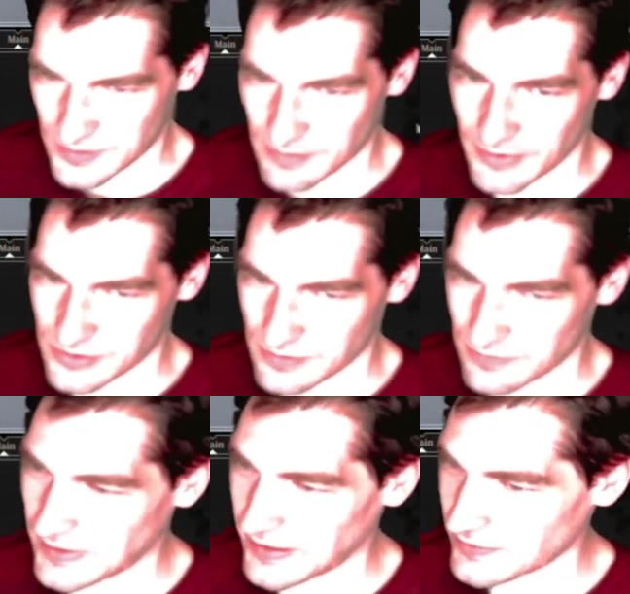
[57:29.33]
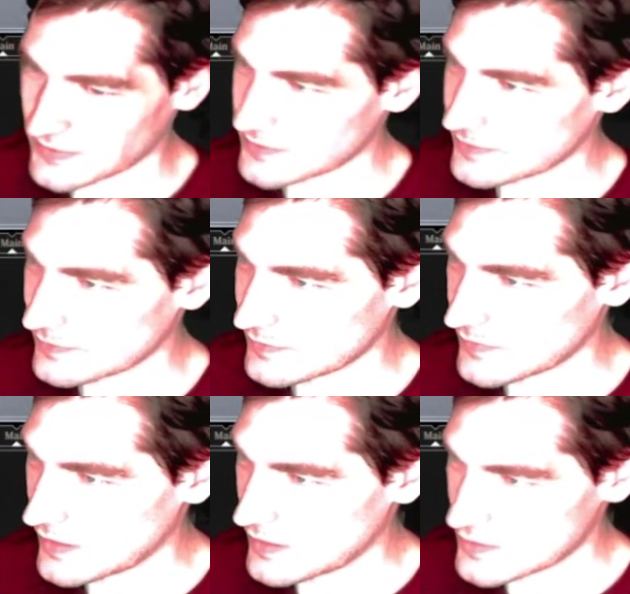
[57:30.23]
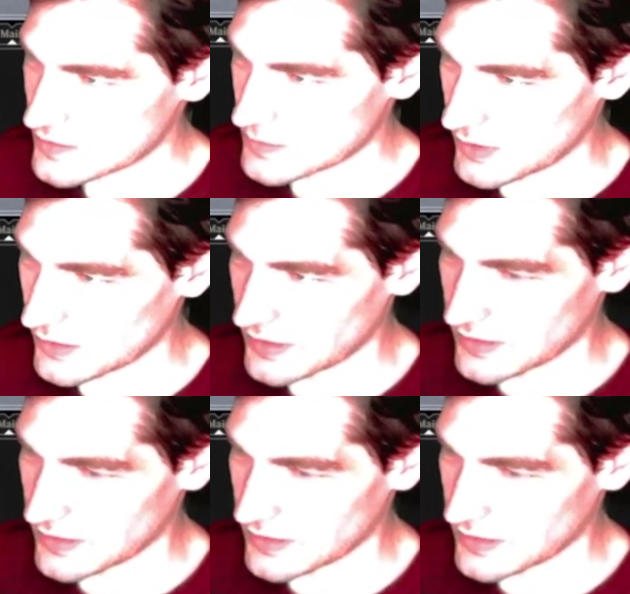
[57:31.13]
bunch of lands. It's mulligan.